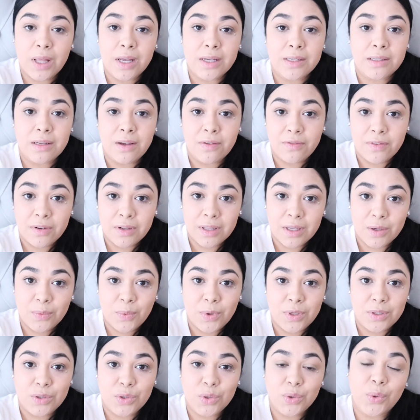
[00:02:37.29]
I definitely
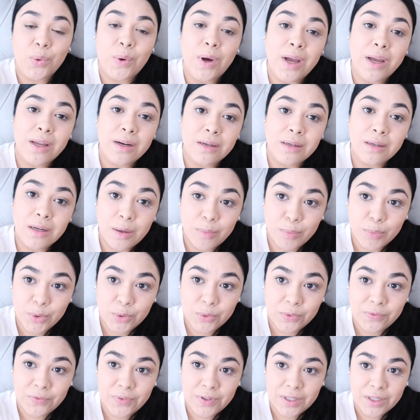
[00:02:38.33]
want to go ahead and
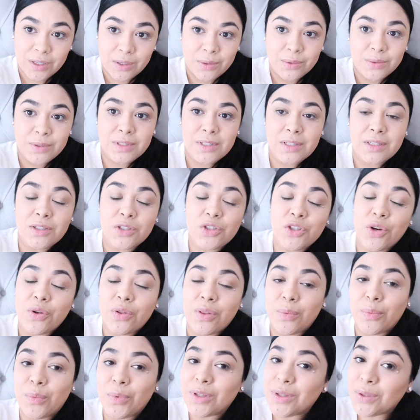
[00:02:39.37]
upload videos and share
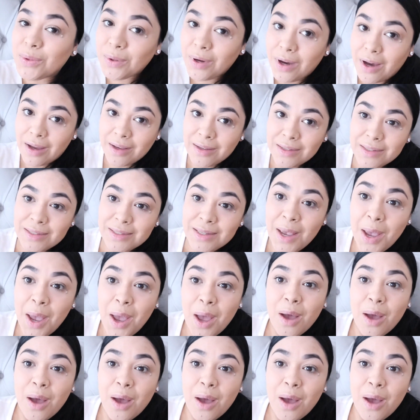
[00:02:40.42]
them with you guys.